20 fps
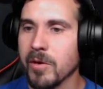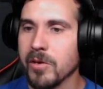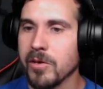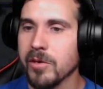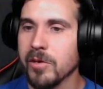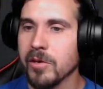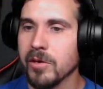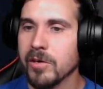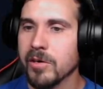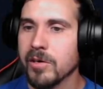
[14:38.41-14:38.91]

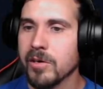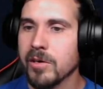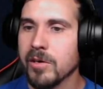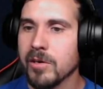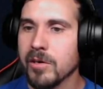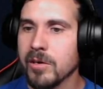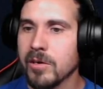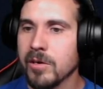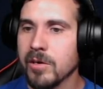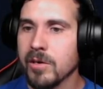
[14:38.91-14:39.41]
here.
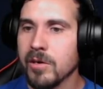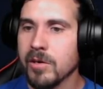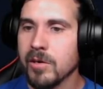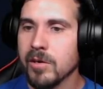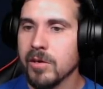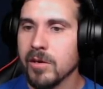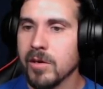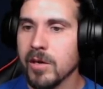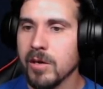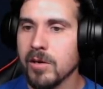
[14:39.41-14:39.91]

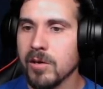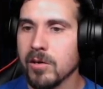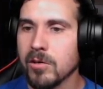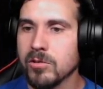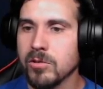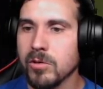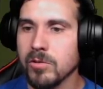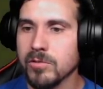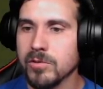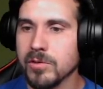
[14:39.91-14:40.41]
I'm gonna
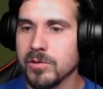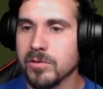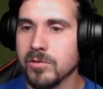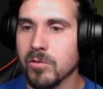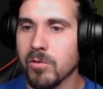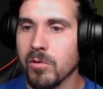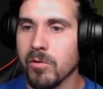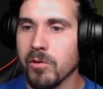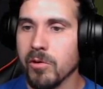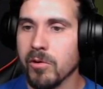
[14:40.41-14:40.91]
close this
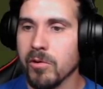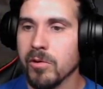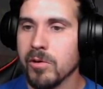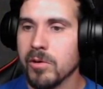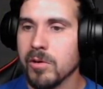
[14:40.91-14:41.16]
door, though.